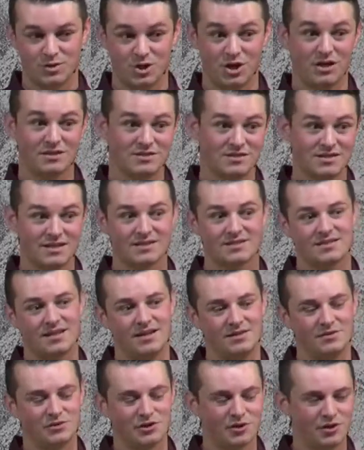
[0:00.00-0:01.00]
John
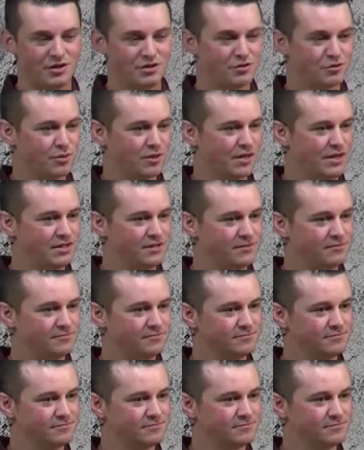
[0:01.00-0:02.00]
sixteen thirty-three.
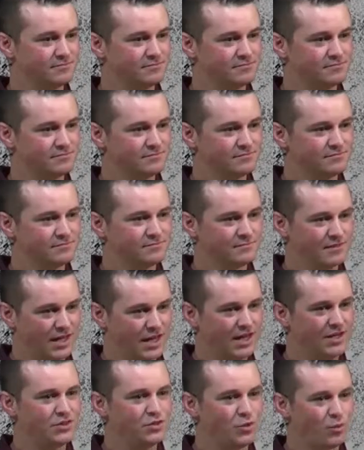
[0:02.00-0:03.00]

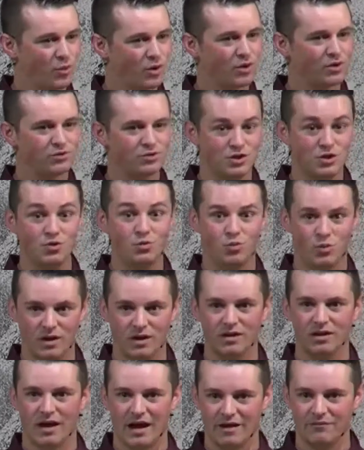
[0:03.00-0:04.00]
In the world, you
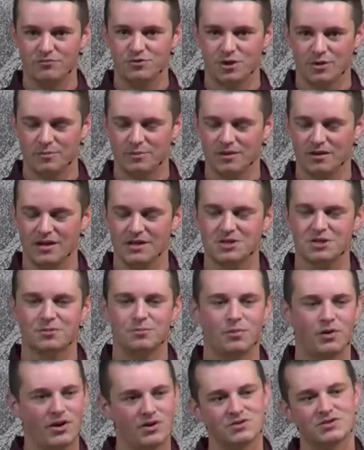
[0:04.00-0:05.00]
will have
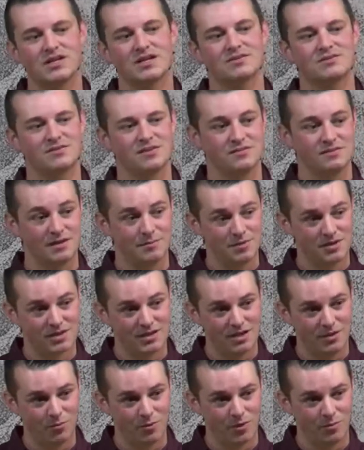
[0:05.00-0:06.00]
tribulation. Paul says to
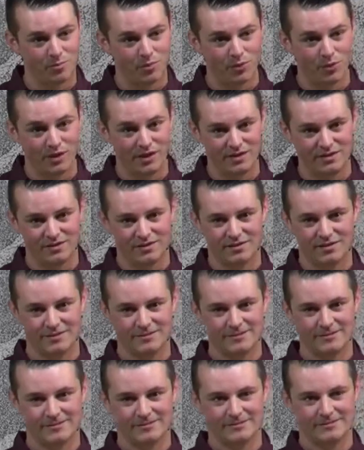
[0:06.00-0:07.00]
Timothy at one point,
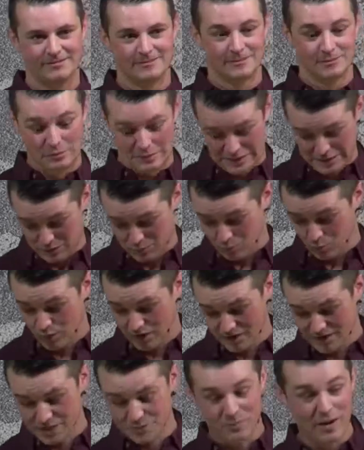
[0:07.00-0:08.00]
this
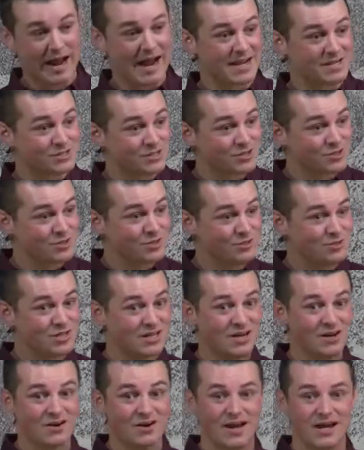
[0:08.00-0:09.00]
one of these pastors
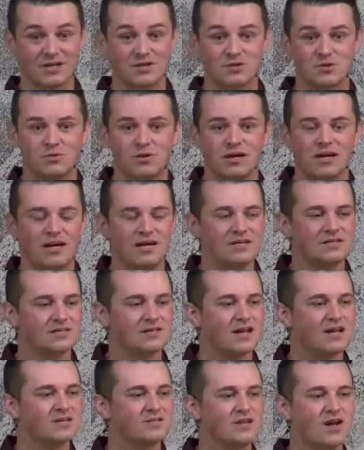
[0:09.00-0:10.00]
who's here in Acts twenty, he
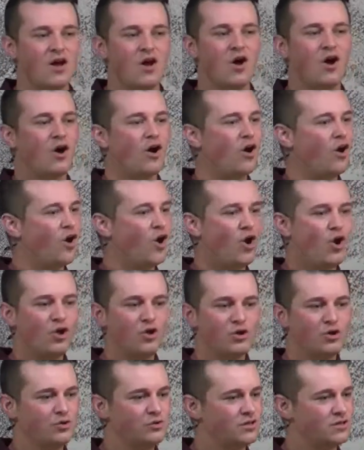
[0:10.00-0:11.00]
says,
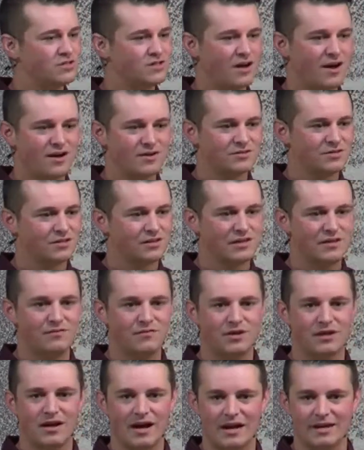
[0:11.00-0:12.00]
all who desire to
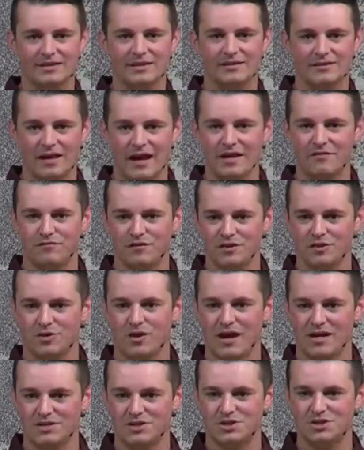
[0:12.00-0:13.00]
live a godly life in
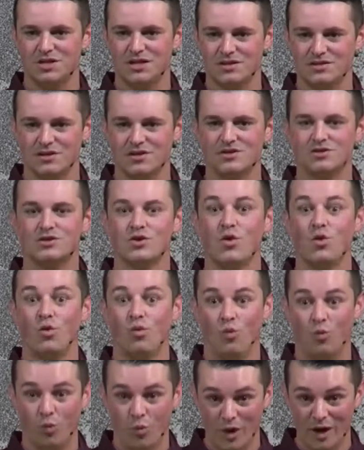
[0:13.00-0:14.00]
Christ Jesus
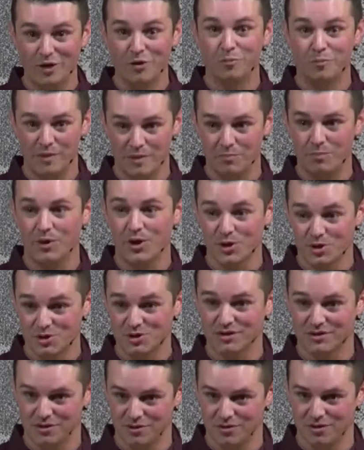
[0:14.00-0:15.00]
will be
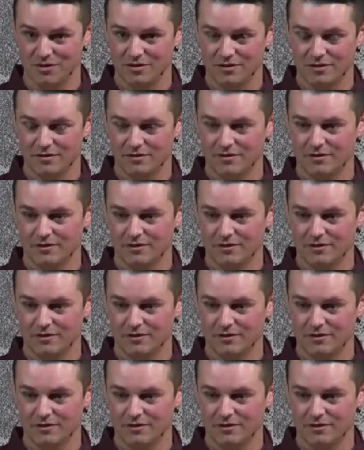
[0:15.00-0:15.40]
persecuted.